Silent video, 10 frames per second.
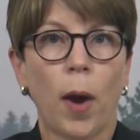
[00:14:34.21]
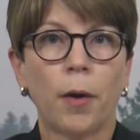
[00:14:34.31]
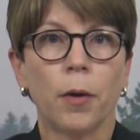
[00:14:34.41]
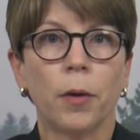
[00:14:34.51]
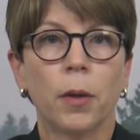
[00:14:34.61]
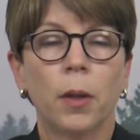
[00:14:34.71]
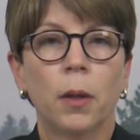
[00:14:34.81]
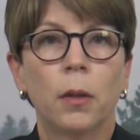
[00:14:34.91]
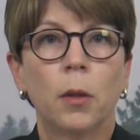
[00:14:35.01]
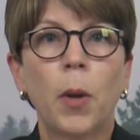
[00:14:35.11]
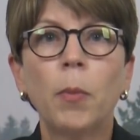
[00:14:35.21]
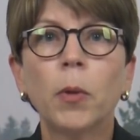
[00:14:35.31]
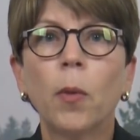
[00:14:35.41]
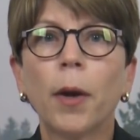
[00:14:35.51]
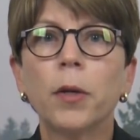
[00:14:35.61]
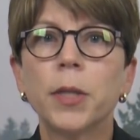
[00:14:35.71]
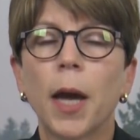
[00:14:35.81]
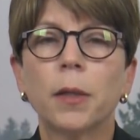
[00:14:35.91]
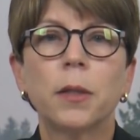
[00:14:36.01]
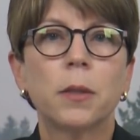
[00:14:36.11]
record, the Public Records
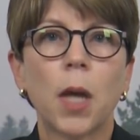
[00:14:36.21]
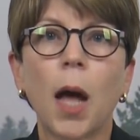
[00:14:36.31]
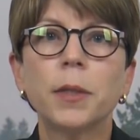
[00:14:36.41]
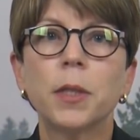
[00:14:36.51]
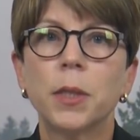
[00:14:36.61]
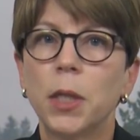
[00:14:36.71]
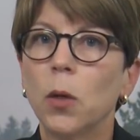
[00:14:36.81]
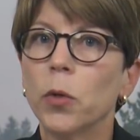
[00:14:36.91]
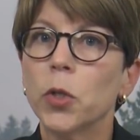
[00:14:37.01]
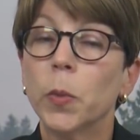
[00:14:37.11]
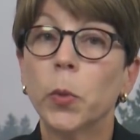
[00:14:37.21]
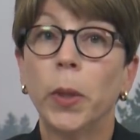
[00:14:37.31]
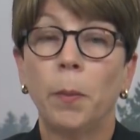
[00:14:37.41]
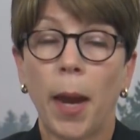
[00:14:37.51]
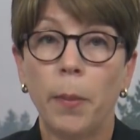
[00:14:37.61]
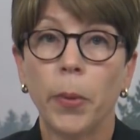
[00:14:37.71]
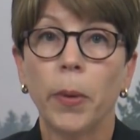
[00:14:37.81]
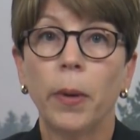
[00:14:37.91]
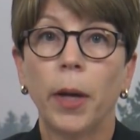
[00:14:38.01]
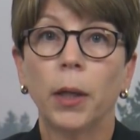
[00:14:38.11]
Act does not distinguish between
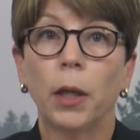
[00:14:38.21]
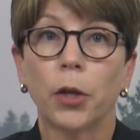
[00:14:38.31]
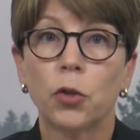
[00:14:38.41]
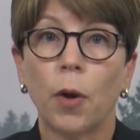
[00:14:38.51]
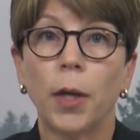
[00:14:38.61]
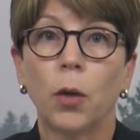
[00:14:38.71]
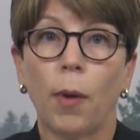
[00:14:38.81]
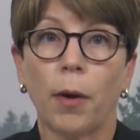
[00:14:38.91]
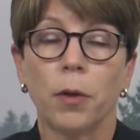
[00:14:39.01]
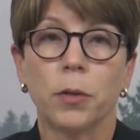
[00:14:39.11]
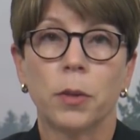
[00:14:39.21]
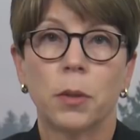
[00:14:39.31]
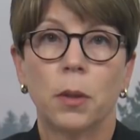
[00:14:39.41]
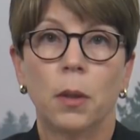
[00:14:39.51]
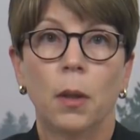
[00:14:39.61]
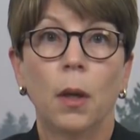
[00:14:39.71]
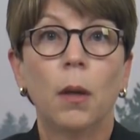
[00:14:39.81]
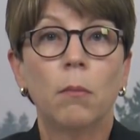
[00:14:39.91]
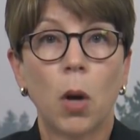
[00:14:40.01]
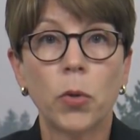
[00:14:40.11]
paper and electronic records.
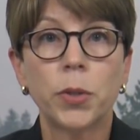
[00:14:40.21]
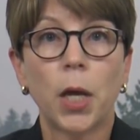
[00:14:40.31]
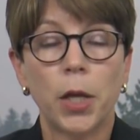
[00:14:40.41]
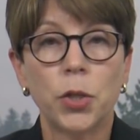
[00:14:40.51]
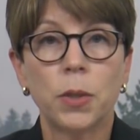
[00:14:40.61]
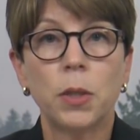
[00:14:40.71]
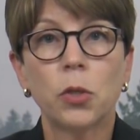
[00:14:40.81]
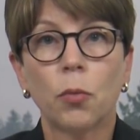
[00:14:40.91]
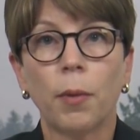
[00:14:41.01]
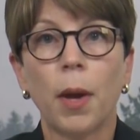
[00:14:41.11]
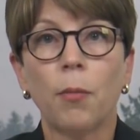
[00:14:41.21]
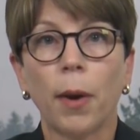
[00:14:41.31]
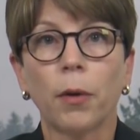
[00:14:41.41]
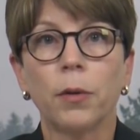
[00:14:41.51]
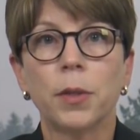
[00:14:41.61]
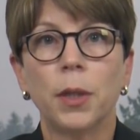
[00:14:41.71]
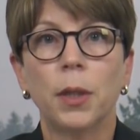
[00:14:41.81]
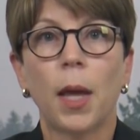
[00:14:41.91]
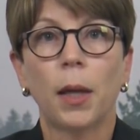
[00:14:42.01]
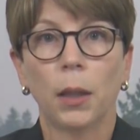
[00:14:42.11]
Most agencies create records in an